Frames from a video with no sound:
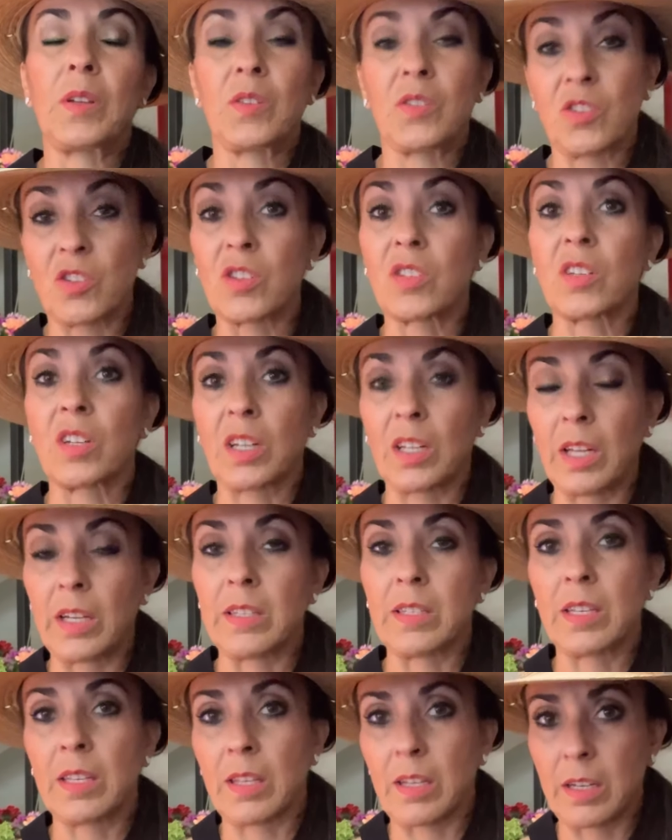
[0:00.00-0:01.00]
just a
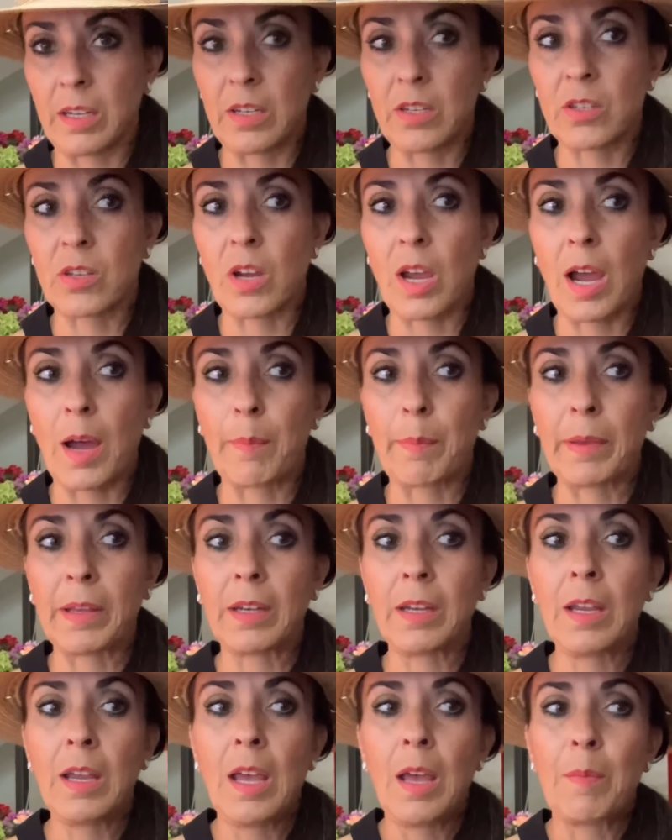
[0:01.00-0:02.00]
cleansing that needs to happen,
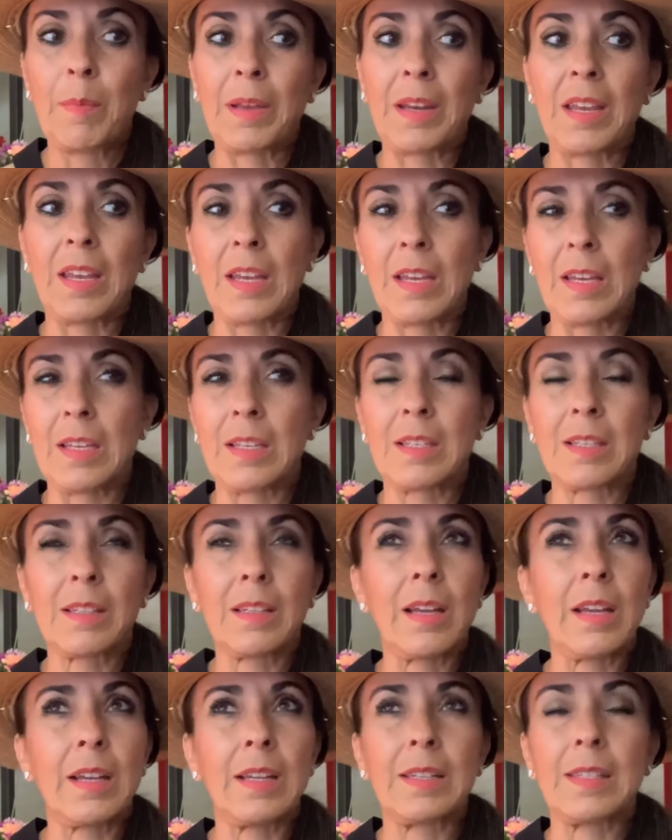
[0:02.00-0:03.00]
but he's
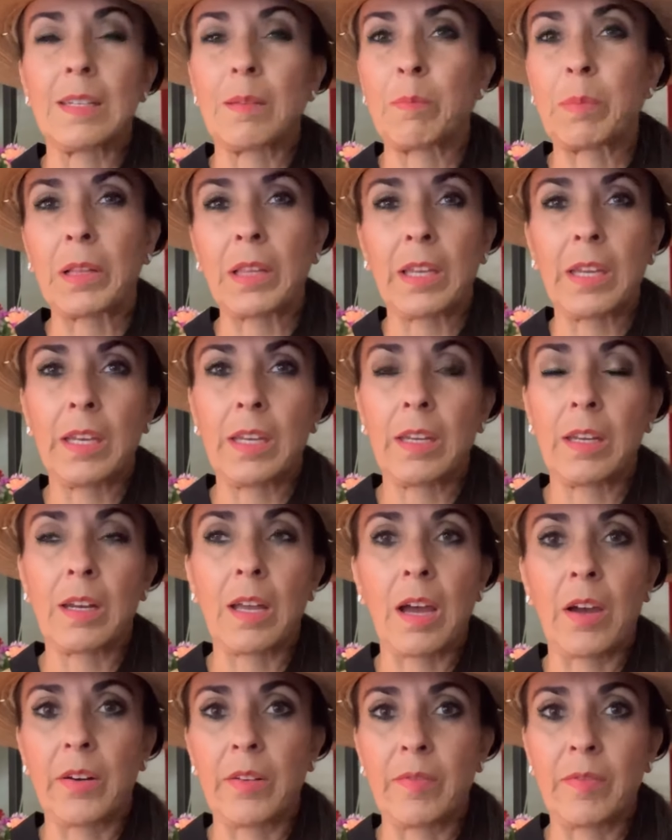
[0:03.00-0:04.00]
like depleted
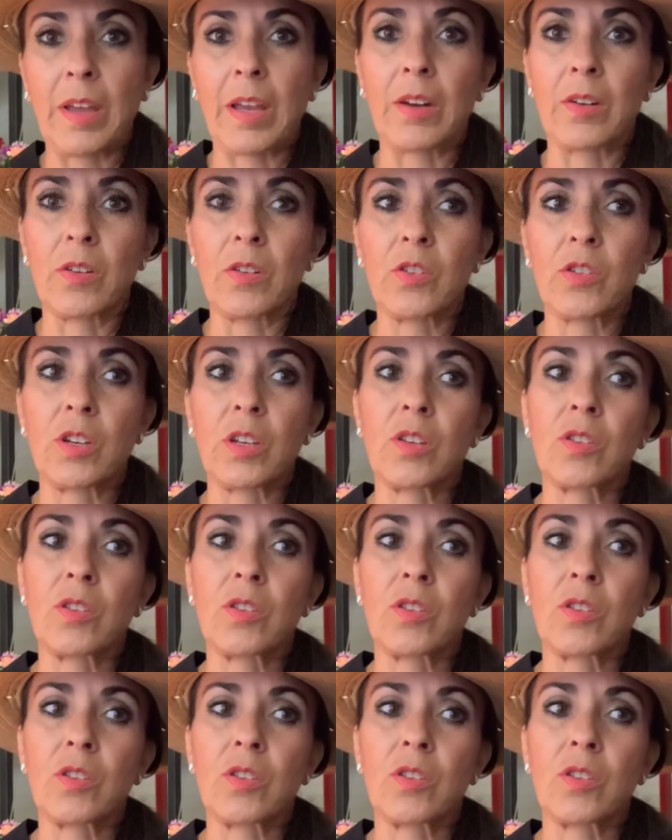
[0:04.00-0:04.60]
out of energy.